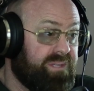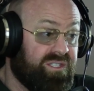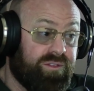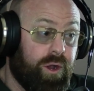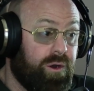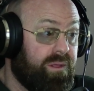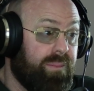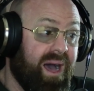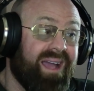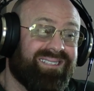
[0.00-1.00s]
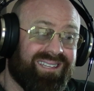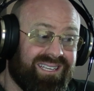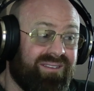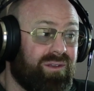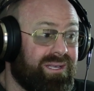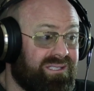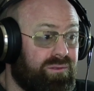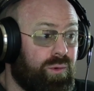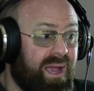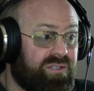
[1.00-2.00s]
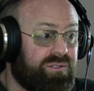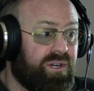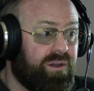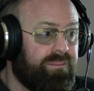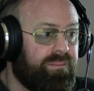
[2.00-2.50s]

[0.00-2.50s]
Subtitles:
It's 1/3 of the pie. It's going to give you at least a 3x return.